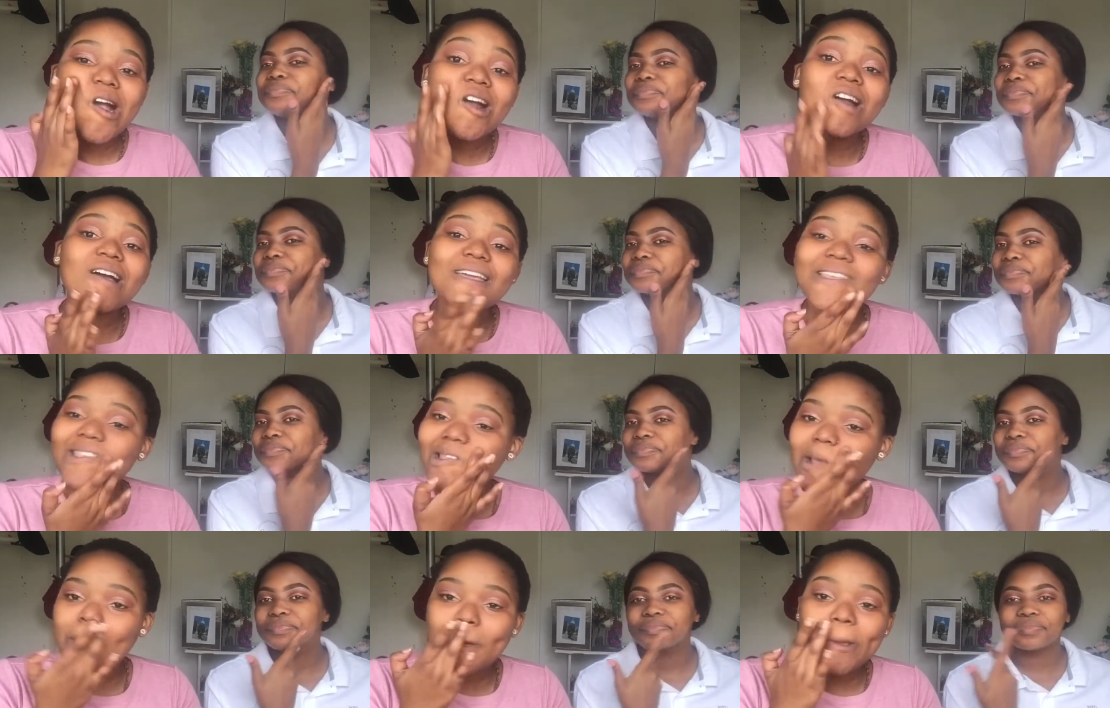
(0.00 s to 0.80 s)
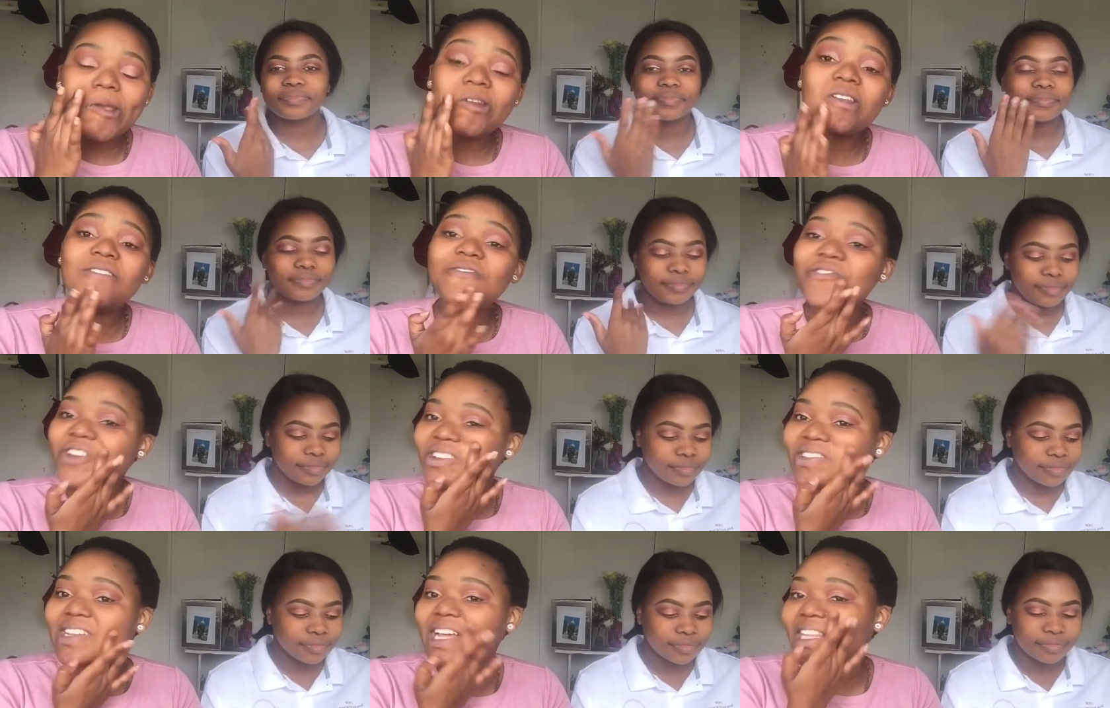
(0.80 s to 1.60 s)
Speaker 1: Guys, you need
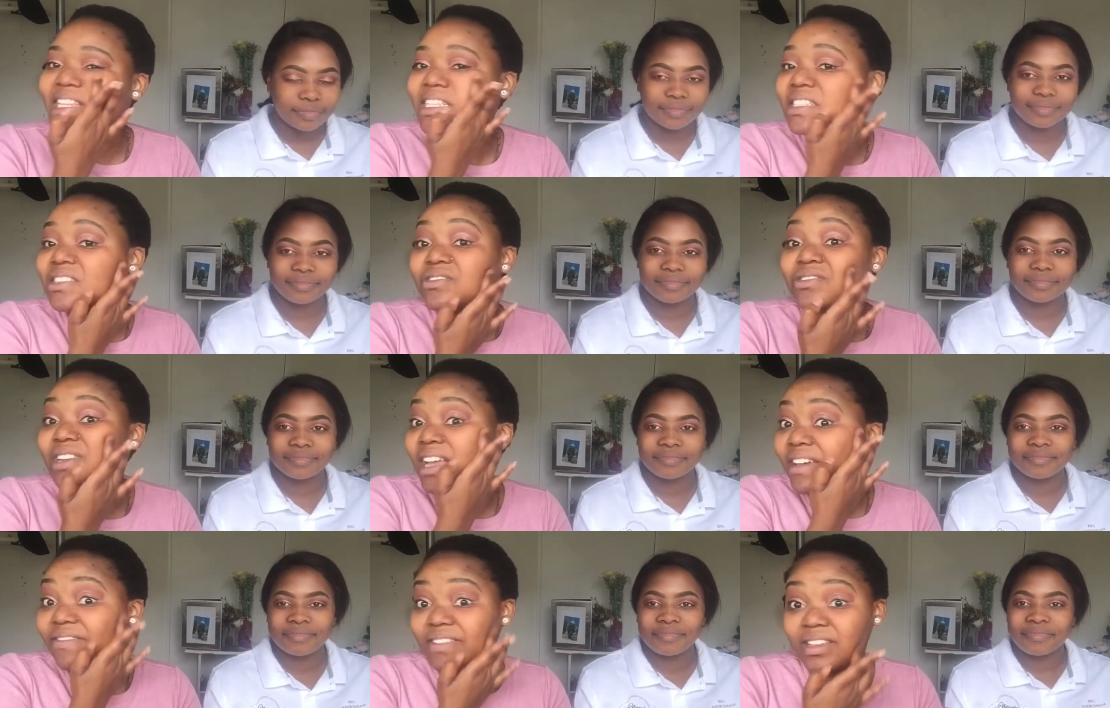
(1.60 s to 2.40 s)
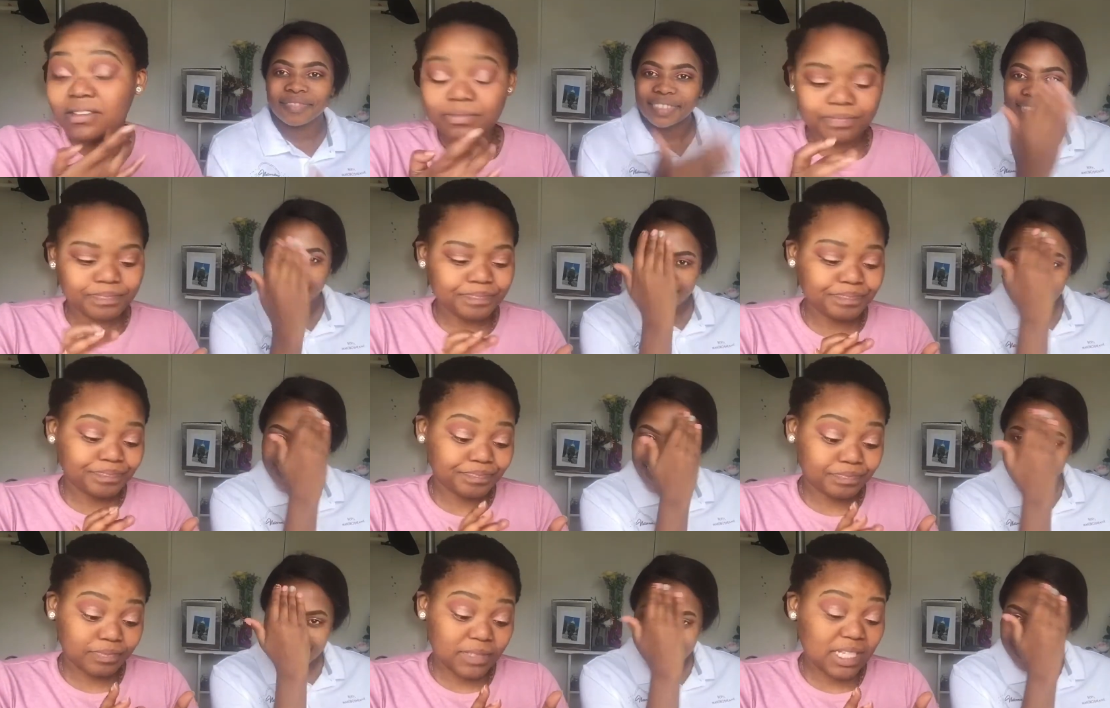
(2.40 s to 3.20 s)
friends like these in your life, huh? Okay,